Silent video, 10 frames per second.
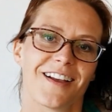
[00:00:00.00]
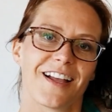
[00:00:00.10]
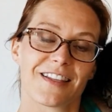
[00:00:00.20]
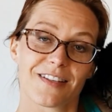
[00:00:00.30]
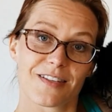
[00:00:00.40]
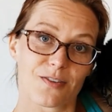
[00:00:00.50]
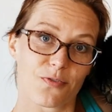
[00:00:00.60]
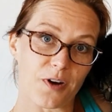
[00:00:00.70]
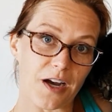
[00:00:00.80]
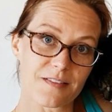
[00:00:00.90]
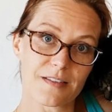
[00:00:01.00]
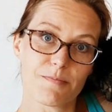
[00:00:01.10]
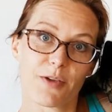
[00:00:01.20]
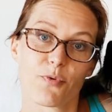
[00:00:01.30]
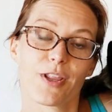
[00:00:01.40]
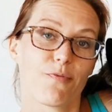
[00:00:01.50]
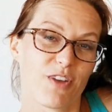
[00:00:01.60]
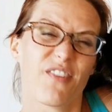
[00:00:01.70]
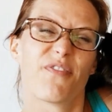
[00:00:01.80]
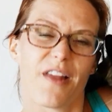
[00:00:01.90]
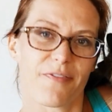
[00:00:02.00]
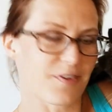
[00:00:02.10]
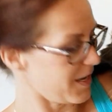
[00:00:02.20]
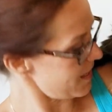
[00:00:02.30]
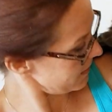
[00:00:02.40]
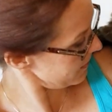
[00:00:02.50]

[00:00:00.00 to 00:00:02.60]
This is Foxy, my really, really fluffy cat.